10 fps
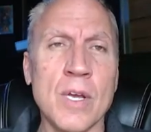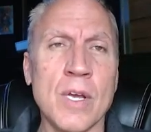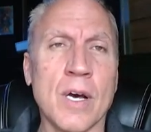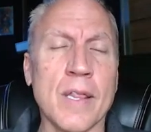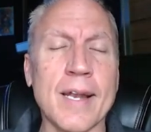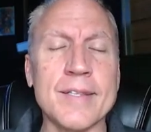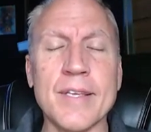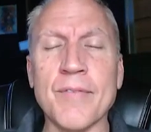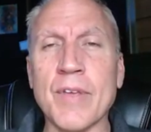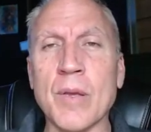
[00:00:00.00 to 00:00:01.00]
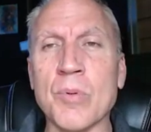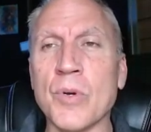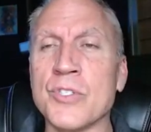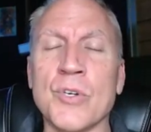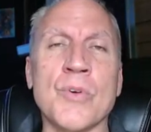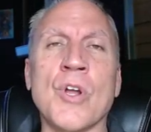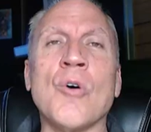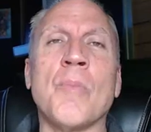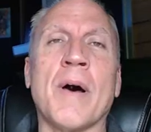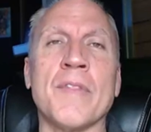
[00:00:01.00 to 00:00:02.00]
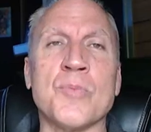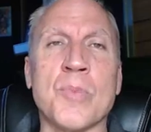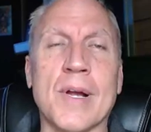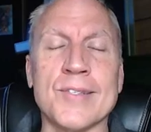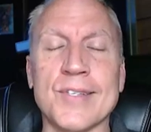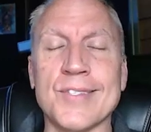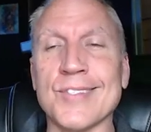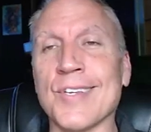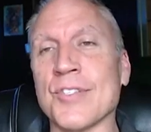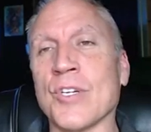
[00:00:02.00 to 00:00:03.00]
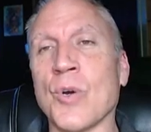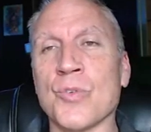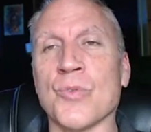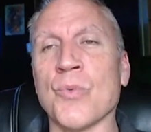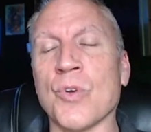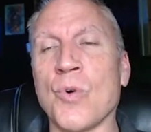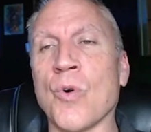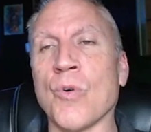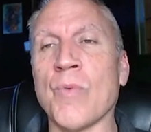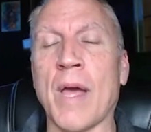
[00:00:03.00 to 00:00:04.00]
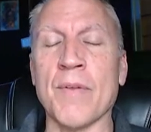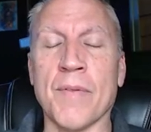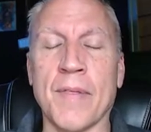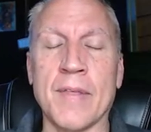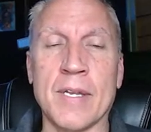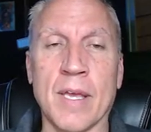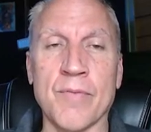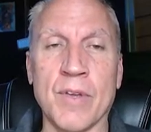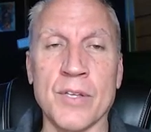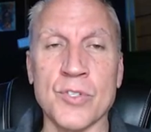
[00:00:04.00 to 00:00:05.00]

A lot of DMV employees don't know about these processes because it goes through the court rather than the DMV.